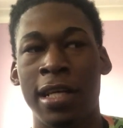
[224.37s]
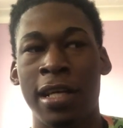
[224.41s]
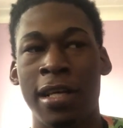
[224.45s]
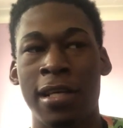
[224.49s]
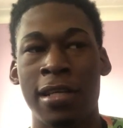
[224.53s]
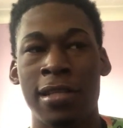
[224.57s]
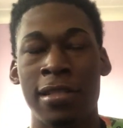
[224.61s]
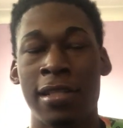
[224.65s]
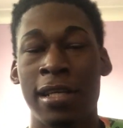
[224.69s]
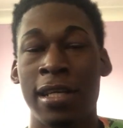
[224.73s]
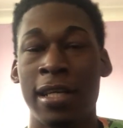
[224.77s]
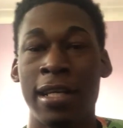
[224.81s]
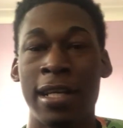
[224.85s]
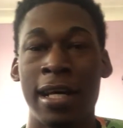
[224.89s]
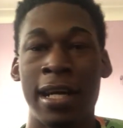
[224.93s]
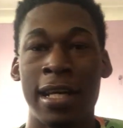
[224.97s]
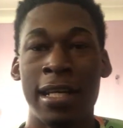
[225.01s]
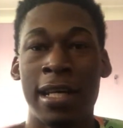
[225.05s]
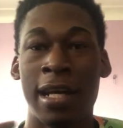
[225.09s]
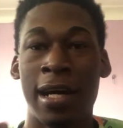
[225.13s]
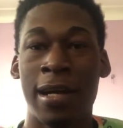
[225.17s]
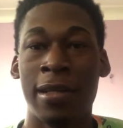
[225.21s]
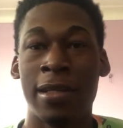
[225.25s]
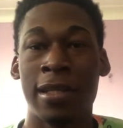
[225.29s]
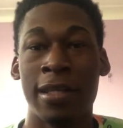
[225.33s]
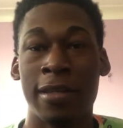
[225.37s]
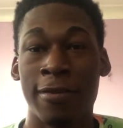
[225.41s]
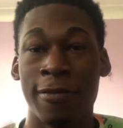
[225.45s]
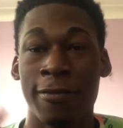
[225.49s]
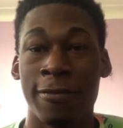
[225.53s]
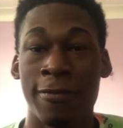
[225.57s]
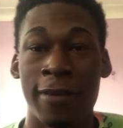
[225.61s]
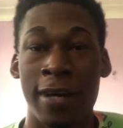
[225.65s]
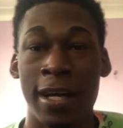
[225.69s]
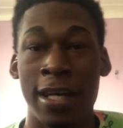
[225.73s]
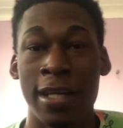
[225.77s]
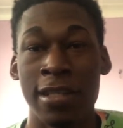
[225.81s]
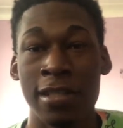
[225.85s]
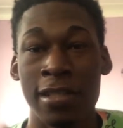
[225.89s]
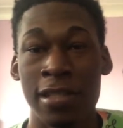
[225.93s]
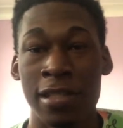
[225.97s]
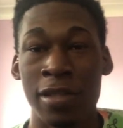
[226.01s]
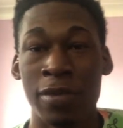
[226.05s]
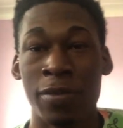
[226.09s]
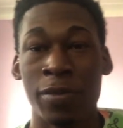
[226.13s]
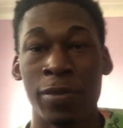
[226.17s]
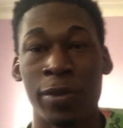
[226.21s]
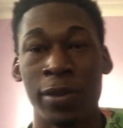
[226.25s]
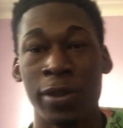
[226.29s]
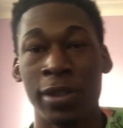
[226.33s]
say that y'all can find
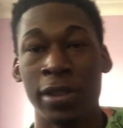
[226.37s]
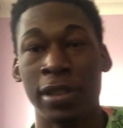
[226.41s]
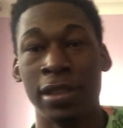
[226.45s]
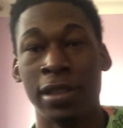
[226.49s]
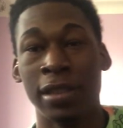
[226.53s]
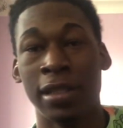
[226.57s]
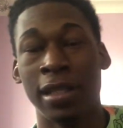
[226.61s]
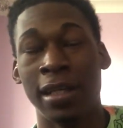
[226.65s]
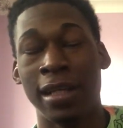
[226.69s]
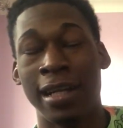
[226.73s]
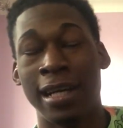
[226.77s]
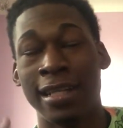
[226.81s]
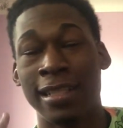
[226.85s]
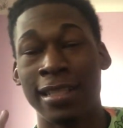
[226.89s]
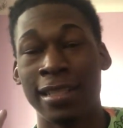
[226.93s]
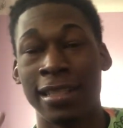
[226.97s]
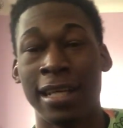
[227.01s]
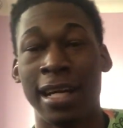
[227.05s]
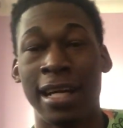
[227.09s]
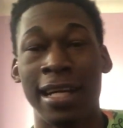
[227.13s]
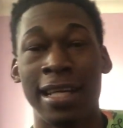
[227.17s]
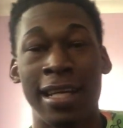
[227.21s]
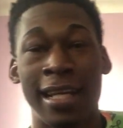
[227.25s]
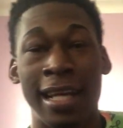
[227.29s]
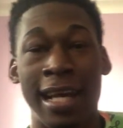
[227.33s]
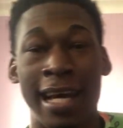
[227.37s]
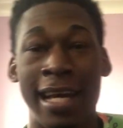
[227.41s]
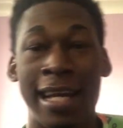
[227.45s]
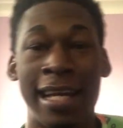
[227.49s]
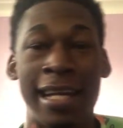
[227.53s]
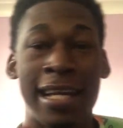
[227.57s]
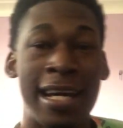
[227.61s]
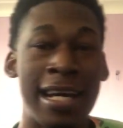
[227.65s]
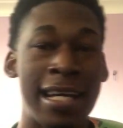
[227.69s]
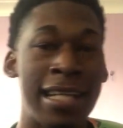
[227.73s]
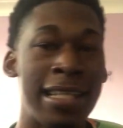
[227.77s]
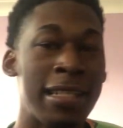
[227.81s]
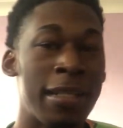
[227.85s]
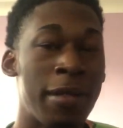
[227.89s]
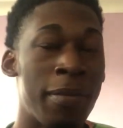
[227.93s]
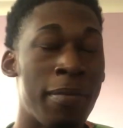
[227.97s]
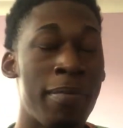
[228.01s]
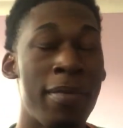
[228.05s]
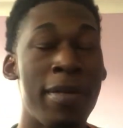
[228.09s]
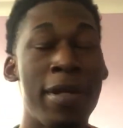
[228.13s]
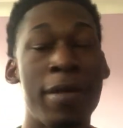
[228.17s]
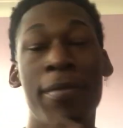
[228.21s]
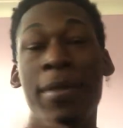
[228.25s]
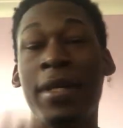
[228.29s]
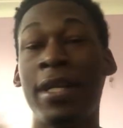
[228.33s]
someone that's got it like that.
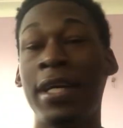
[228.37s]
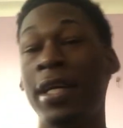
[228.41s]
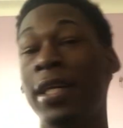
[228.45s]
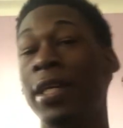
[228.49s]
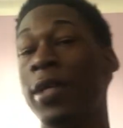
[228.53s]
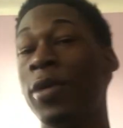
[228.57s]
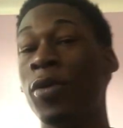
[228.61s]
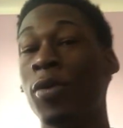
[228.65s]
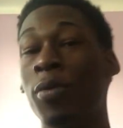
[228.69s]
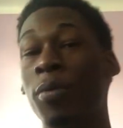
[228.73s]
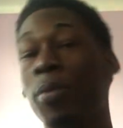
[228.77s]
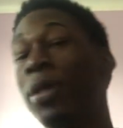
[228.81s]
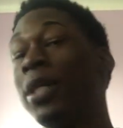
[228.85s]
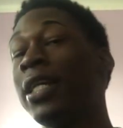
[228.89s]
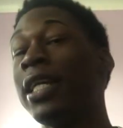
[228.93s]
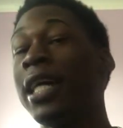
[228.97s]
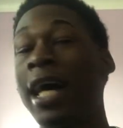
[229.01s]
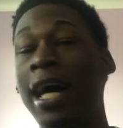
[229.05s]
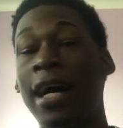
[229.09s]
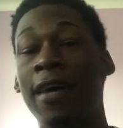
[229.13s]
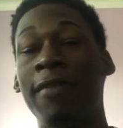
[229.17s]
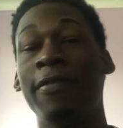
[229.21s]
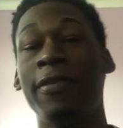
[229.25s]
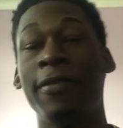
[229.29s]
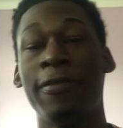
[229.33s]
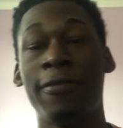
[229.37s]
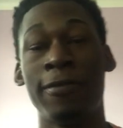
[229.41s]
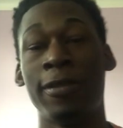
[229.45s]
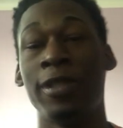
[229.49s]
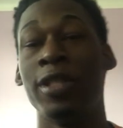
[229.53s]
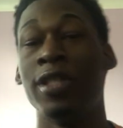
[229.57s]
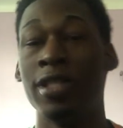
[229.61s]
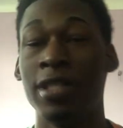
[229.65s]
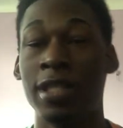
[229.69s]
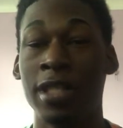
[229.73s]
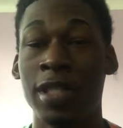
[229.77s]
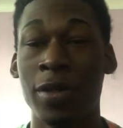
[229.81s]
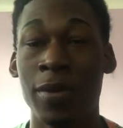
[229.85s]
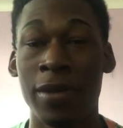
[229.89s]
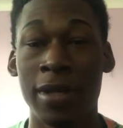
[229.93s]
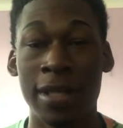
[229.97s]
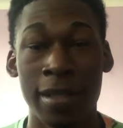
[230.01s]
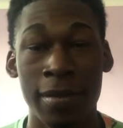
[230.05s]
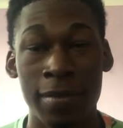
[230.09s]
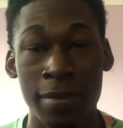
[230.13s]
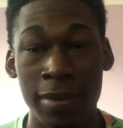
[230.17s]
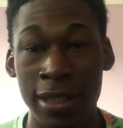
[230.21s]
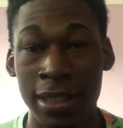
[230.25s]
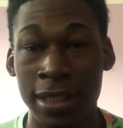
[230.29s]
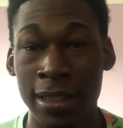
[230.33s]
Maybe they don't, but they have the funds, you know what I
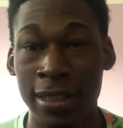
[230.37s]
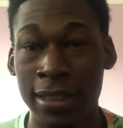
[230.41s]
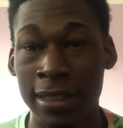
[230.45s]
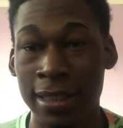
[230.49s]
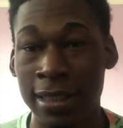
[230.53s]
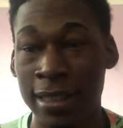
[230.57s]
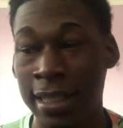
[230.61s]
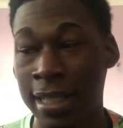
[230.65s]
mean?